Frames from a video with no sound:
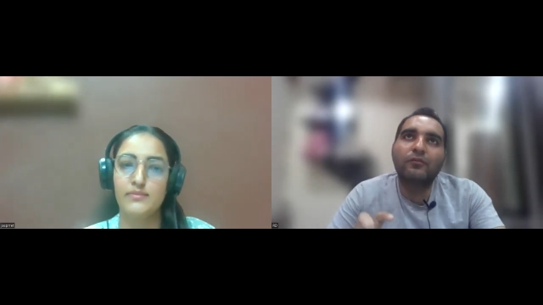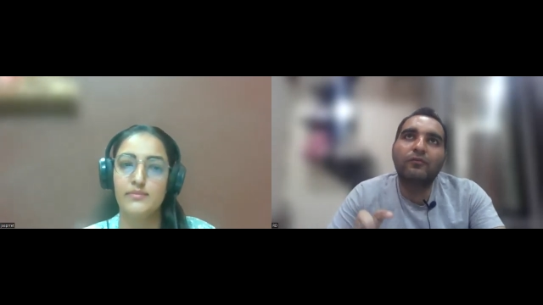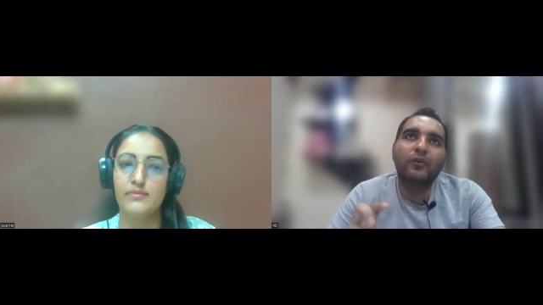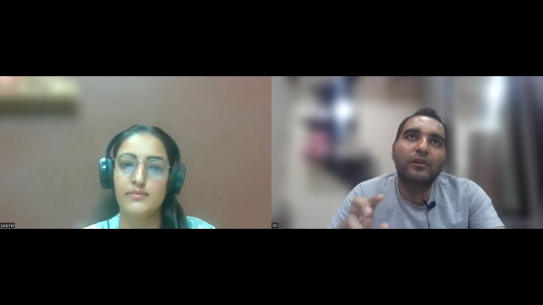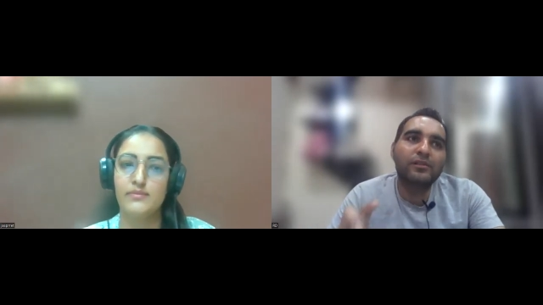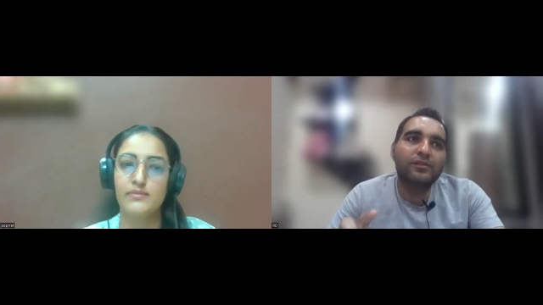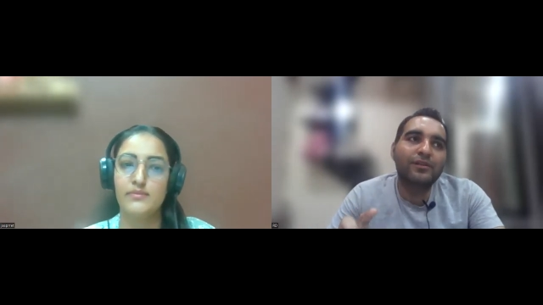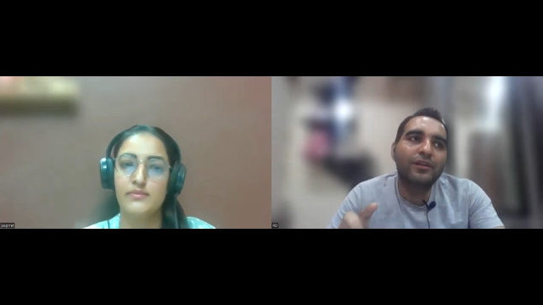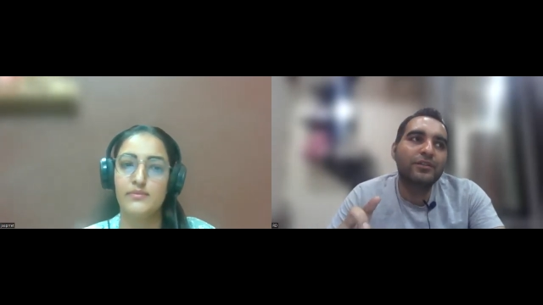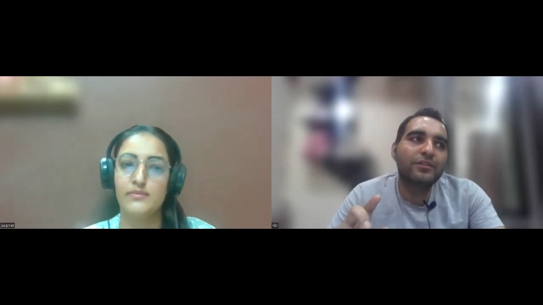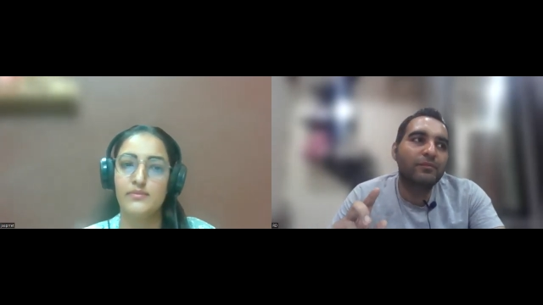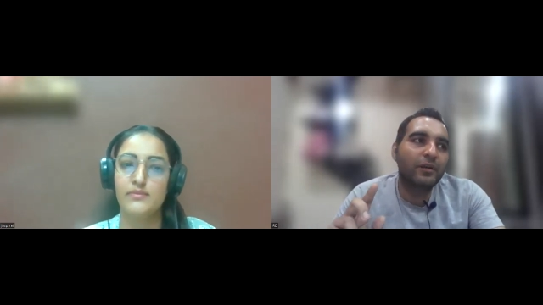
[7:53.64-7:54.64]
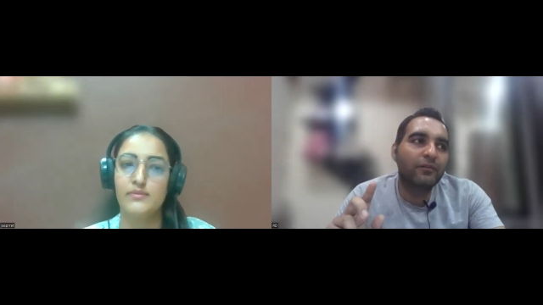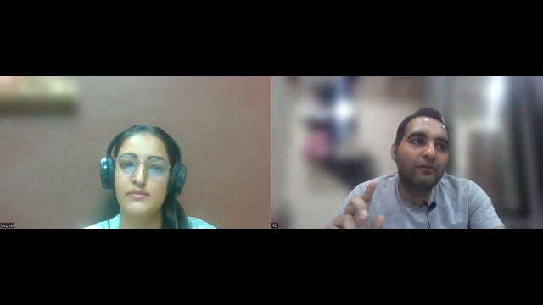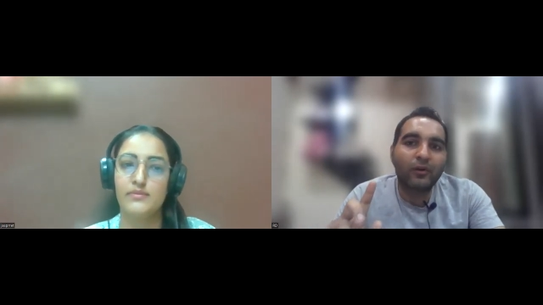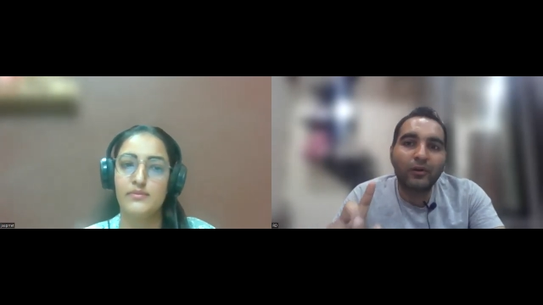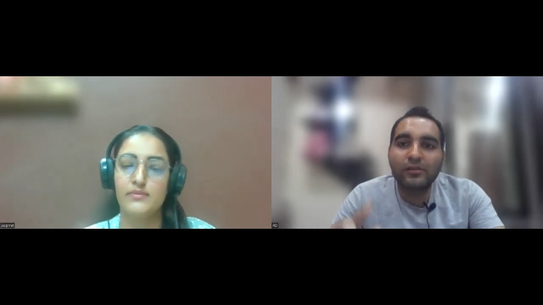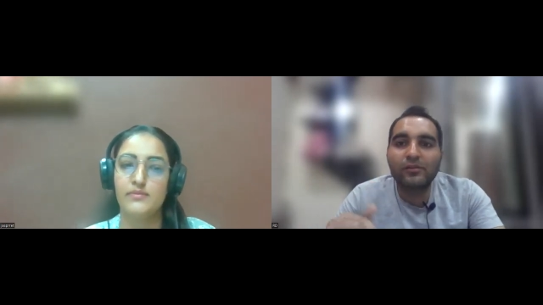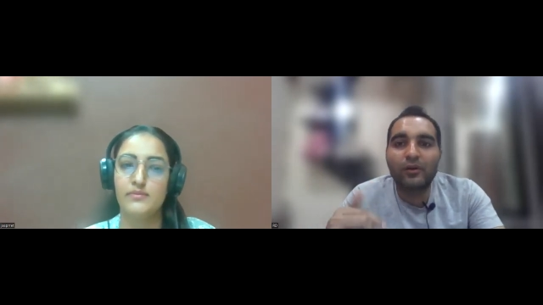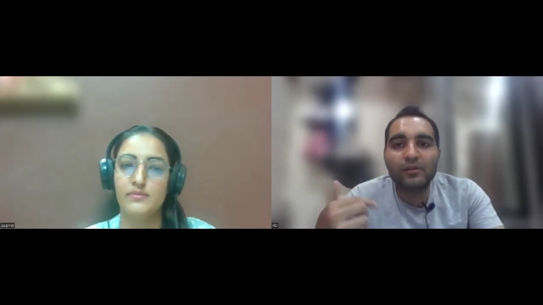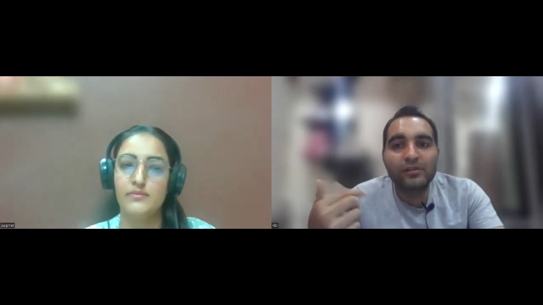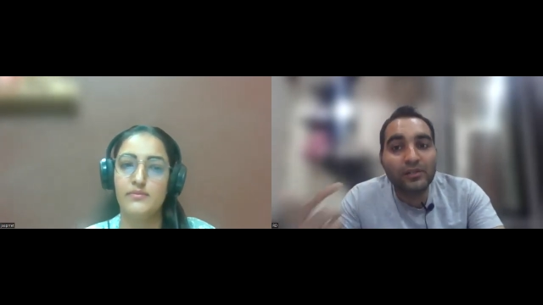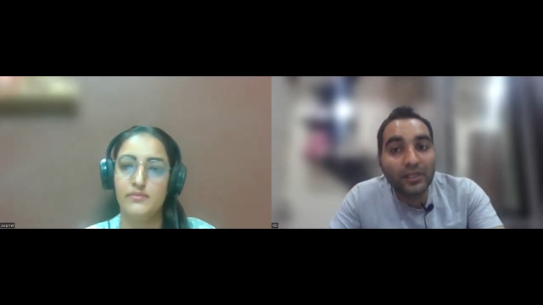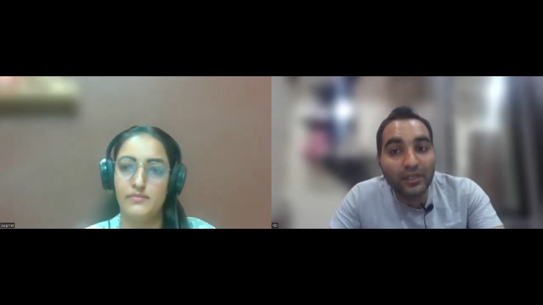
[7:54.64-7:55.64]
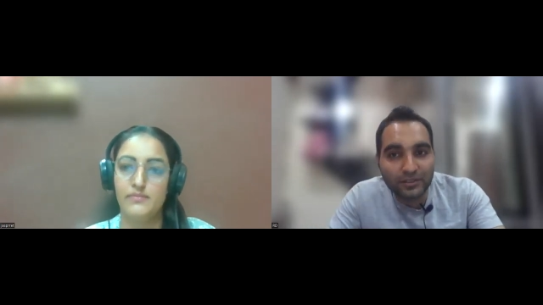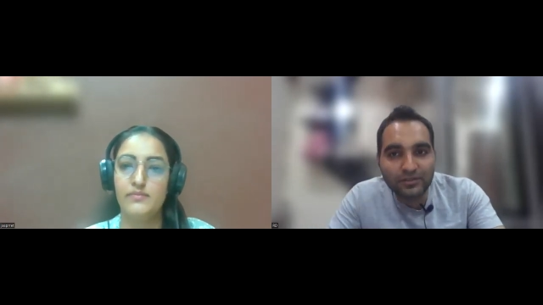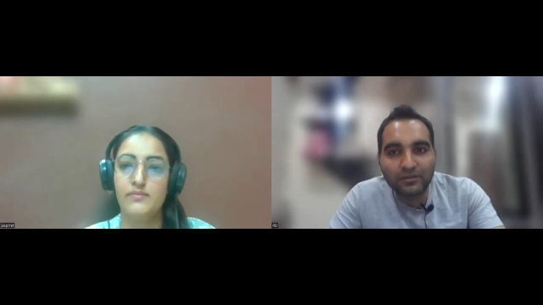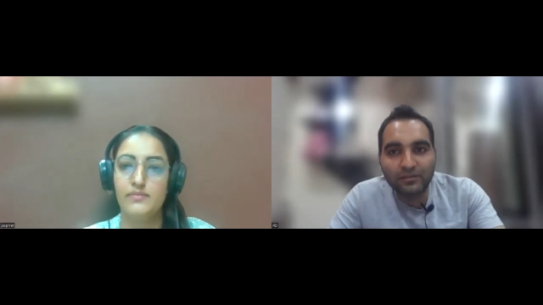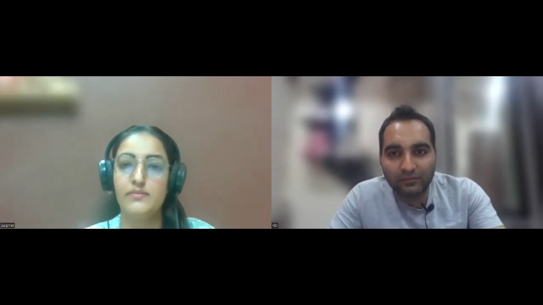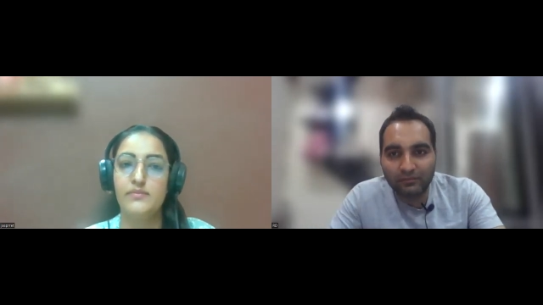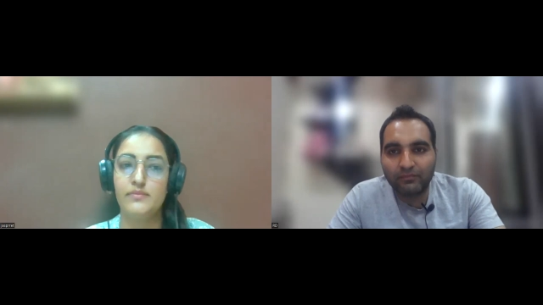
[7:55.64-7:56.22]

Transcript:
Speaker 1: of what is changed, but what is not staged.